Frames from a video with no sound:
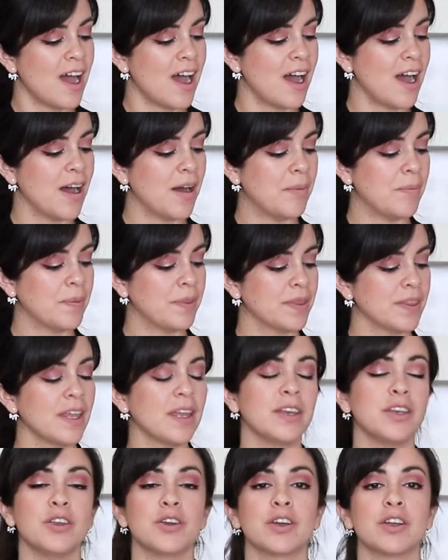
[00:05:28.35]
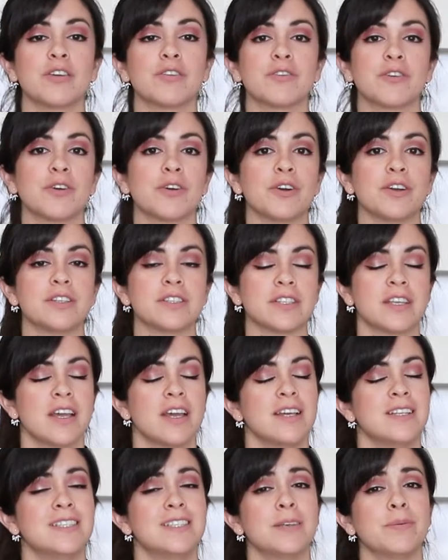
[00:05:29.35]
then you can of course
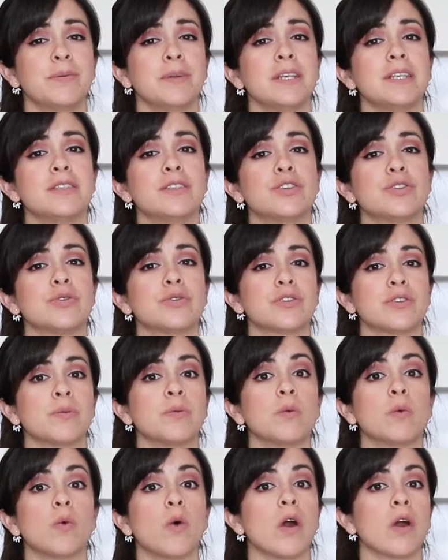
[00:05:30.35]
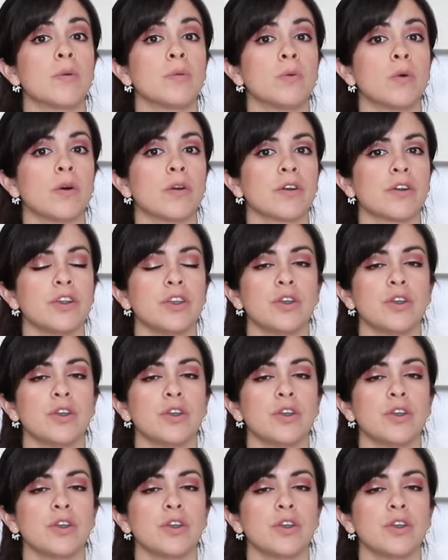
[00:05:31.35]
dip it into some warm water.